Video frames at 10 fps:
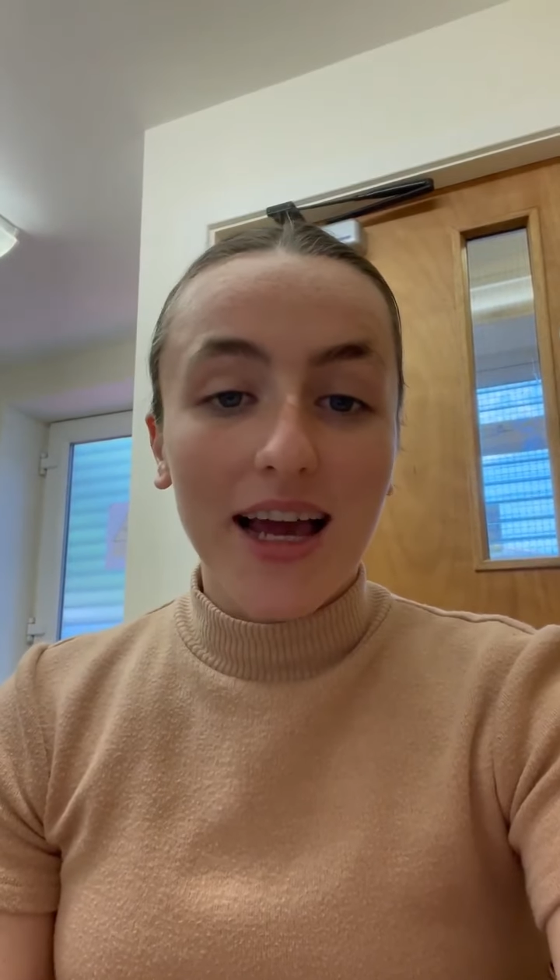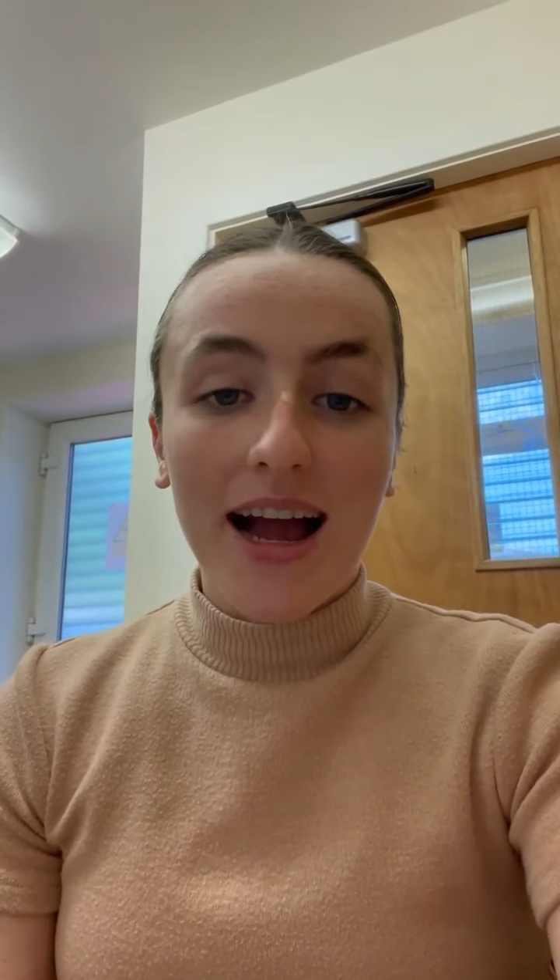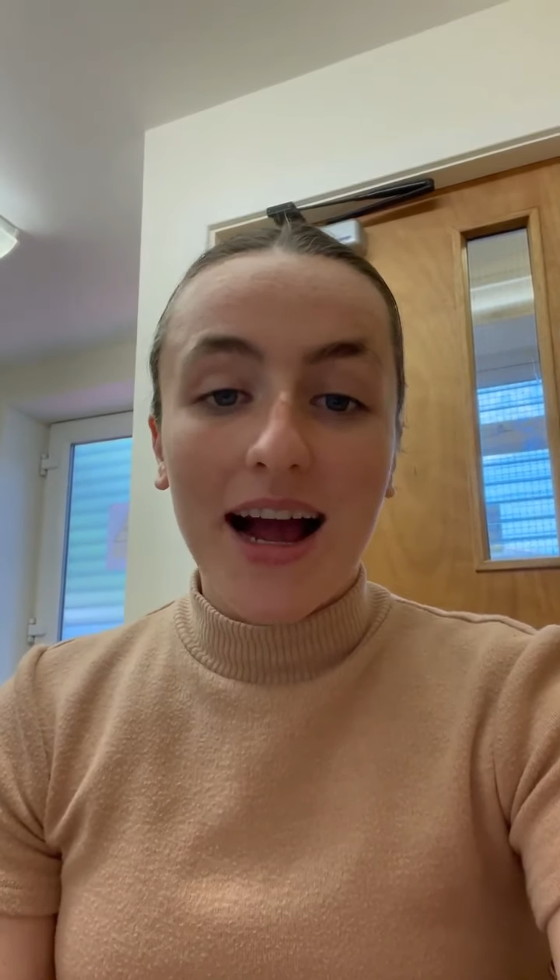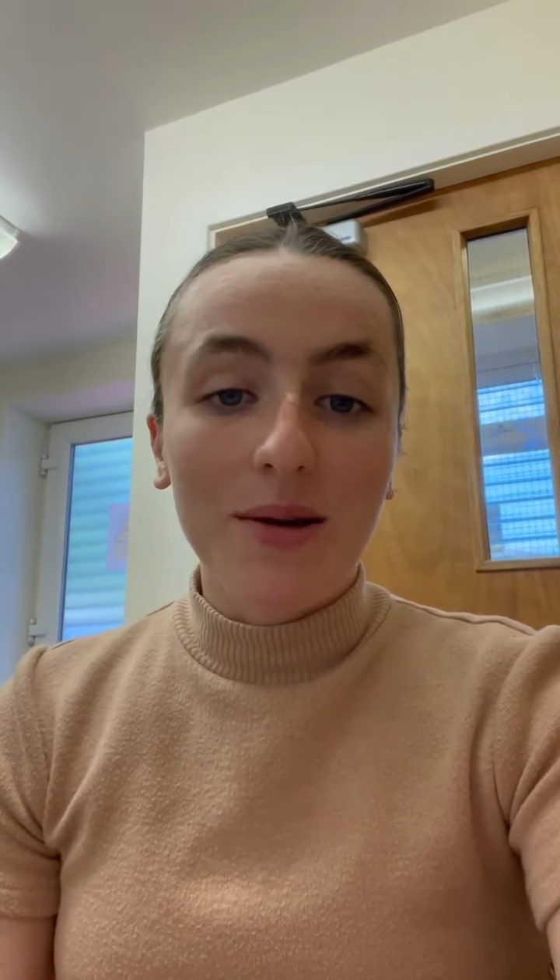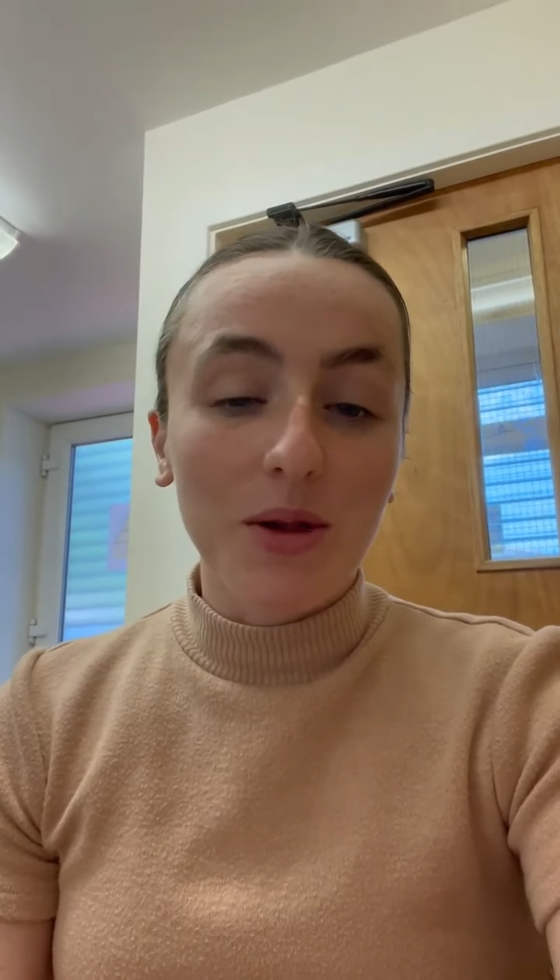
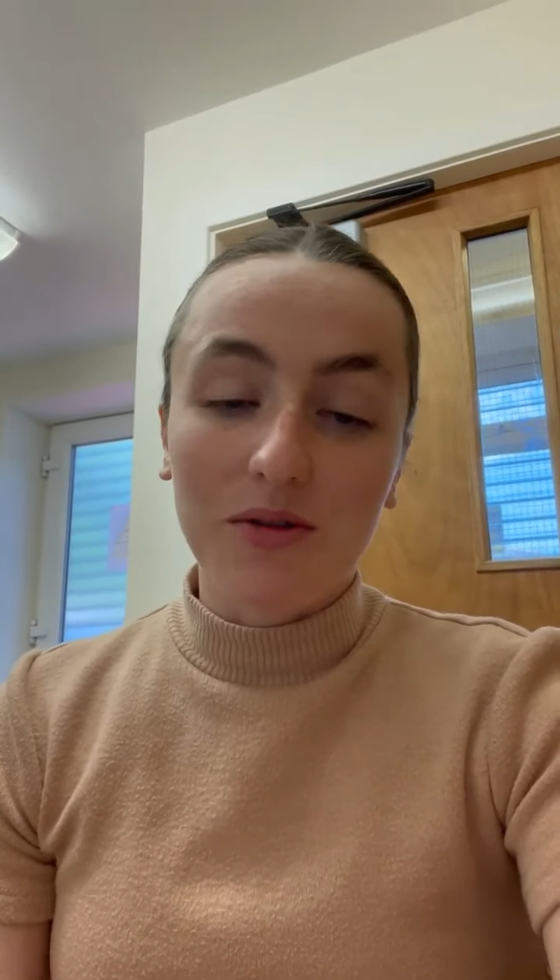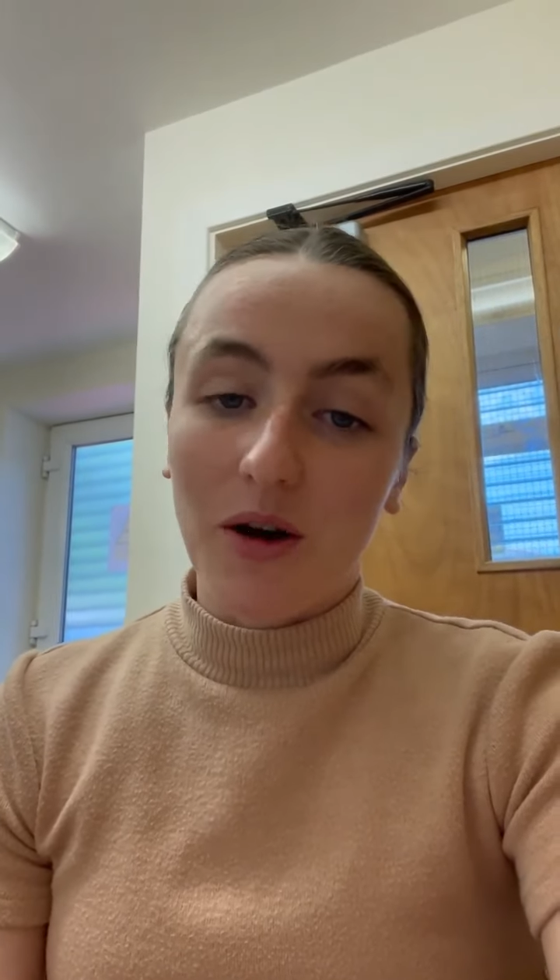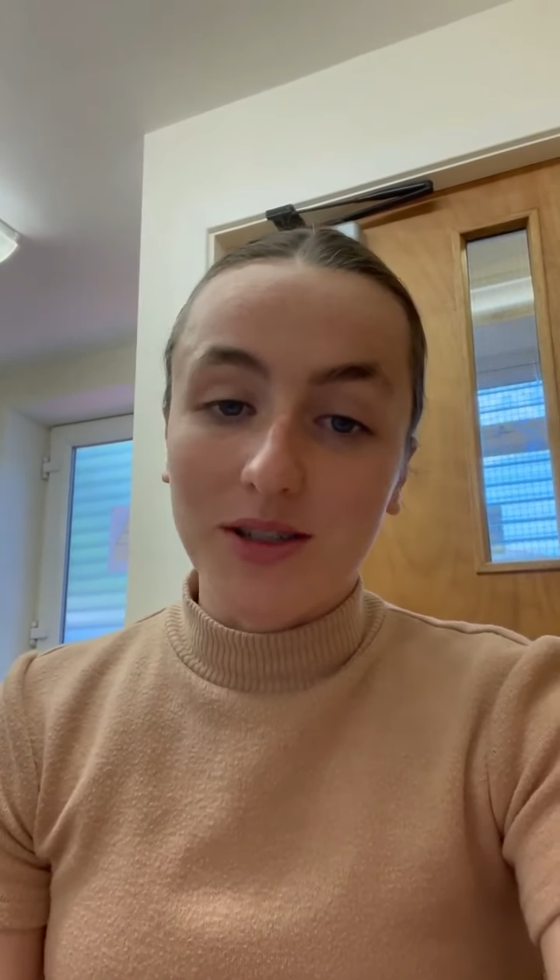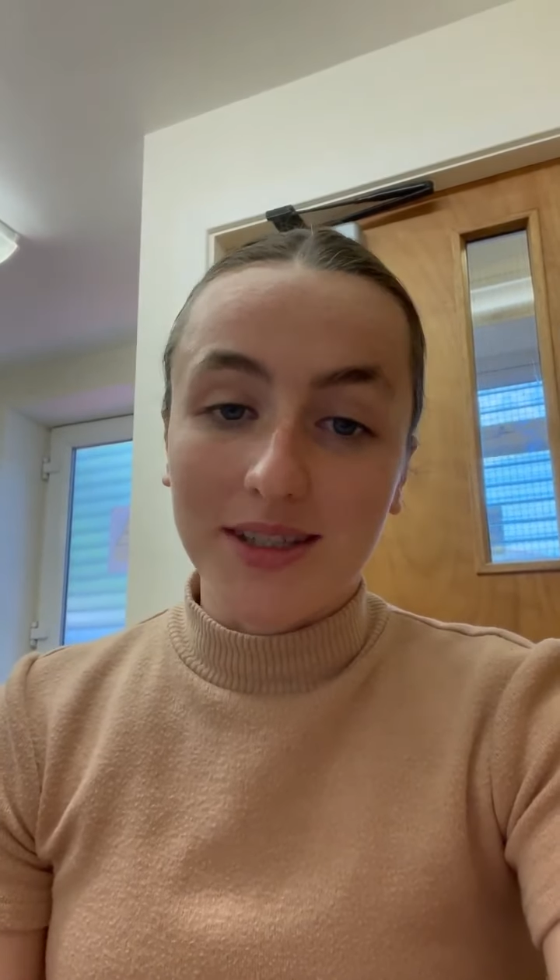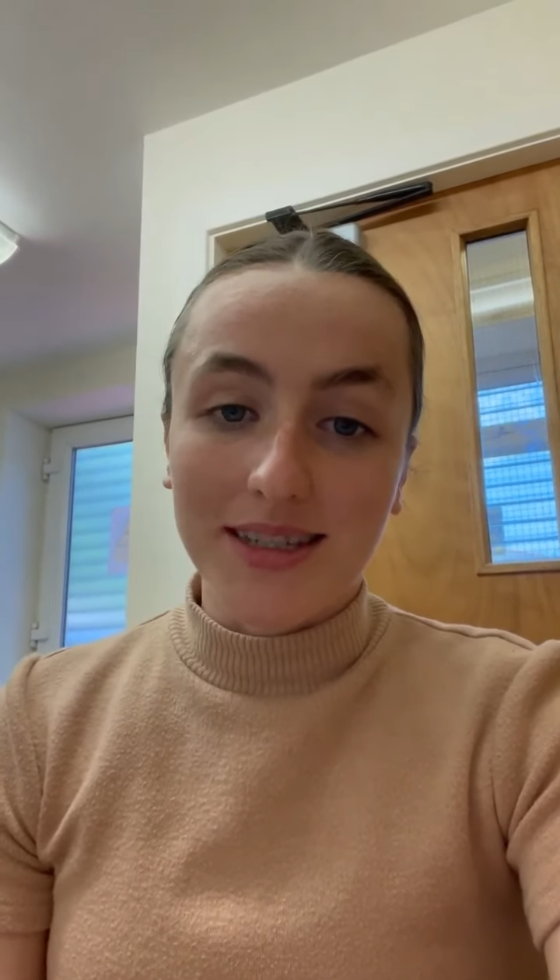and we look
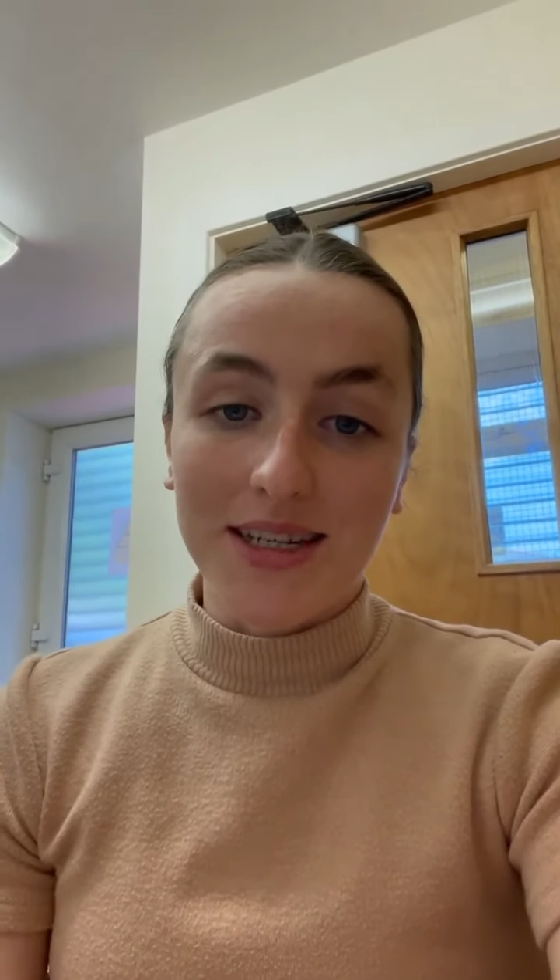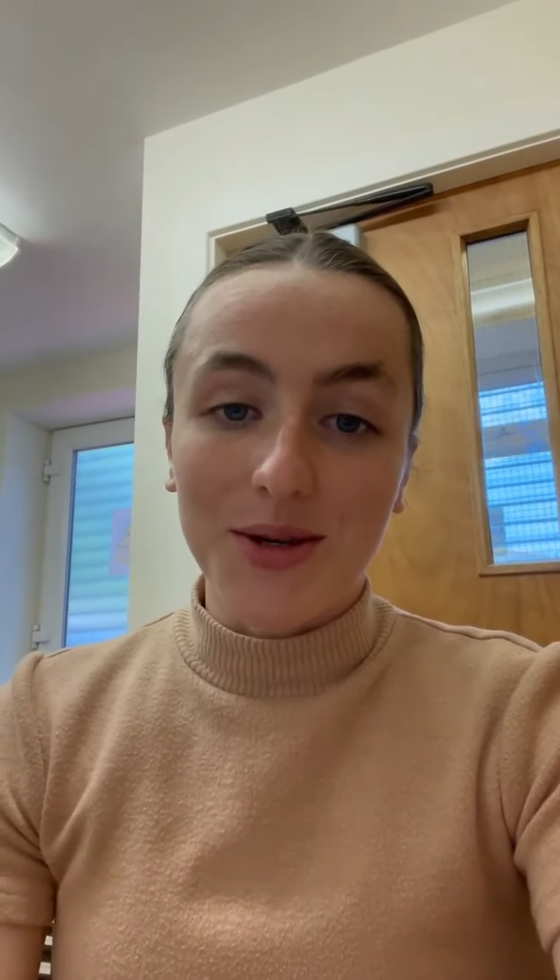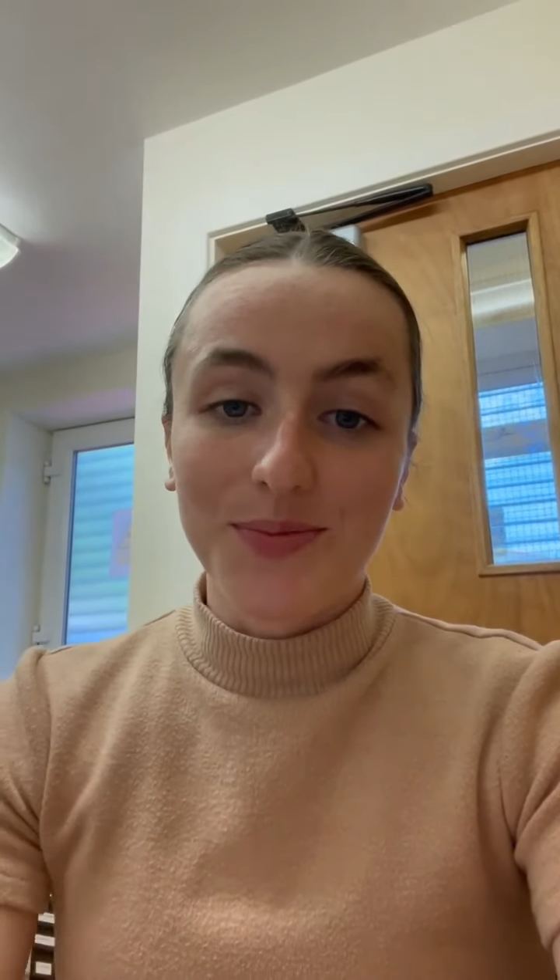forward to seeing you.